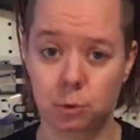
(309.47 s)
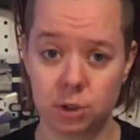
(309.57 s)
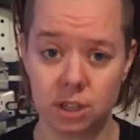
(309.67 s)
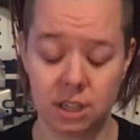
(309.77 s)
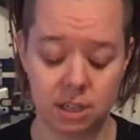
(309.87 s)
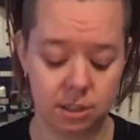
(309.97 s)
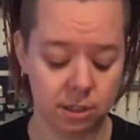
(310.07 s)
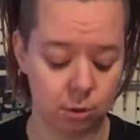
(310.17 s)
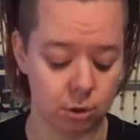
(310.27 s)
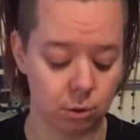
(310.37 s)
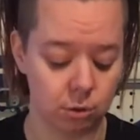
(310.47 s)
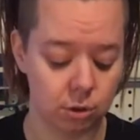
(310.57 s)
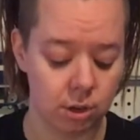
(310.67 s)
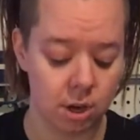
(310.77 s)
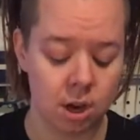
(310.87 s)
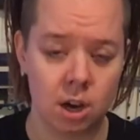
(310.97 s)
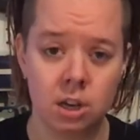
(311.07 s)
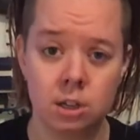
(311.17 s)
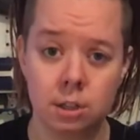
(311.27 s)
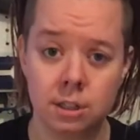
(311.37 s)
pretty easy to use.
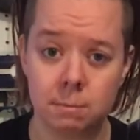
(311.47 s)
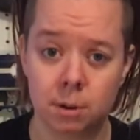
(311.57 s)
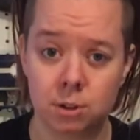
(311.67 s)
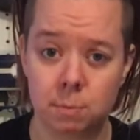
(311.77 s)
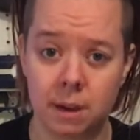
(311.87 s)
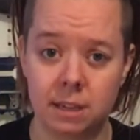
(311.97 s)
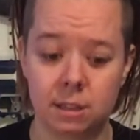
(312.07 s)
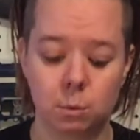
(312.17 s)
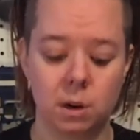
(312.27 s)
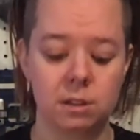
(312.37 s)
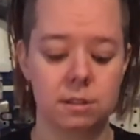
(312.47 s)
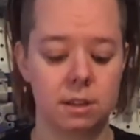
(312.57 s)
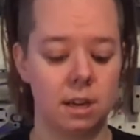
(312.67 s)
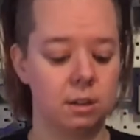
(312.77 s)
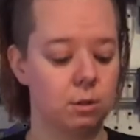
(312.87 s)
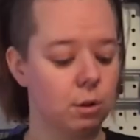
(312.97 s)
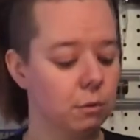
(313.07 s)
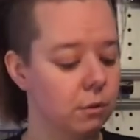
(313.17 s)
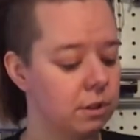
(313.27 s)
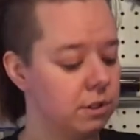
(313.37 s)
Not that much paint at once, and the
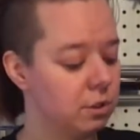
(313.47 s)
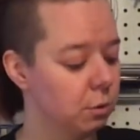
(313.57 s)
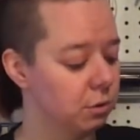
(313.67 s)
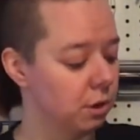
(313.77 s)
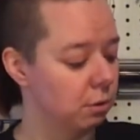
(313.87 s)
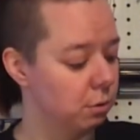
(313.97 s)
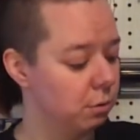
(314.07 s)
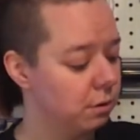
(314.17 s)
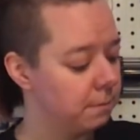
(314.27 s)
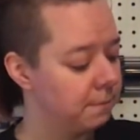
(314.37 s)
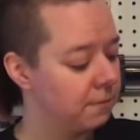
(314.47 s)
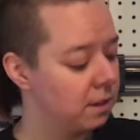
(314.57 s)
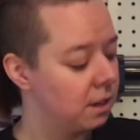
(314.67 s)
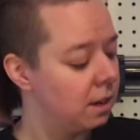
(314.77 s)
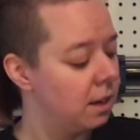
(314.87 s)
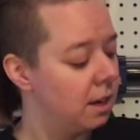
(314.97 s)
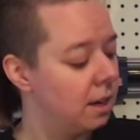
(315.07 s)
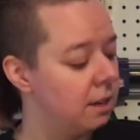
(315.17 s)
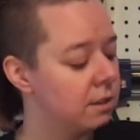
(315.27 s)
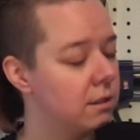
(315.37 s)
coverage is also good.
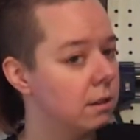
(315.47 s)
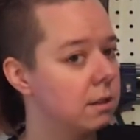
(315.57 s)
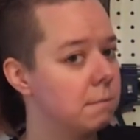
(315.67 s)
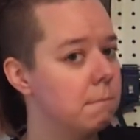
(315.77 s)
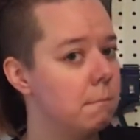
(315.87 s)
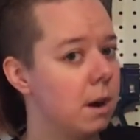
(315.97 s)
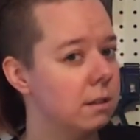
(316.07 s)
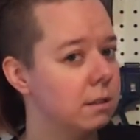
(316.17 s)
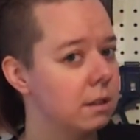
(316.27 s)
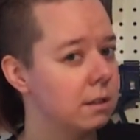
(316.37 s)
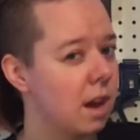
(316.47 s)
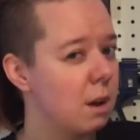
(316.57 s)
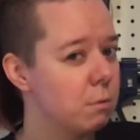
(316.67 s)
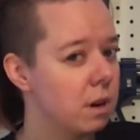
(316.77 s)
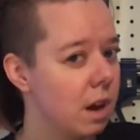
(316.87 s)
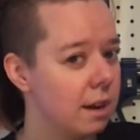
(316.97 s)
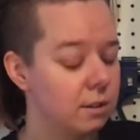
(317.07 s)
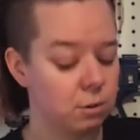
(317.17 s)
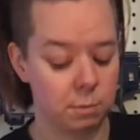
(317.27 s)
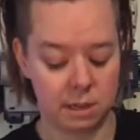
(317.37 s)
It is not as matte as I would like
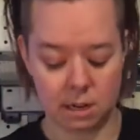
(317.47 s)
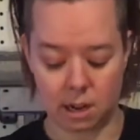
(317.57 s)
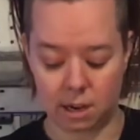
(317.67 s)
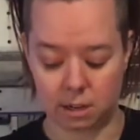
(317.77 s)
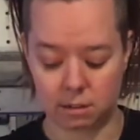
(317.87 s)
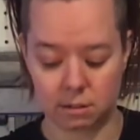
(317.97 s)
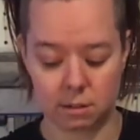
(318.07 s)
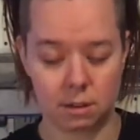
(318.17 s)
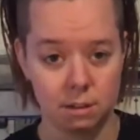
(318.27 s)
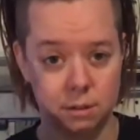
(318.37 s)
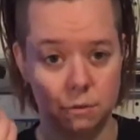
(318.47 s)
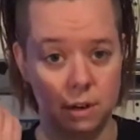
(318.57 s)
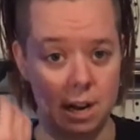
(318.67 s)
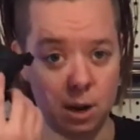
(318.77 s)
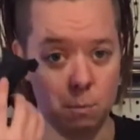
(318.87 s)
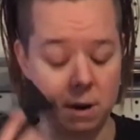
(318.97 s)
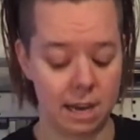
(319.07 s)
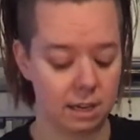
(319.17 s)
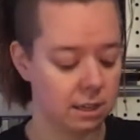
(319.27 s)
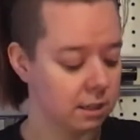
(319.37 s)
it to be, like the Vallejo
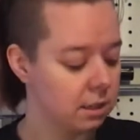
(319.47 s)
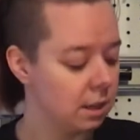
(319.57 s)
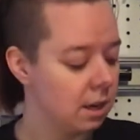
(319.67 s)
black is,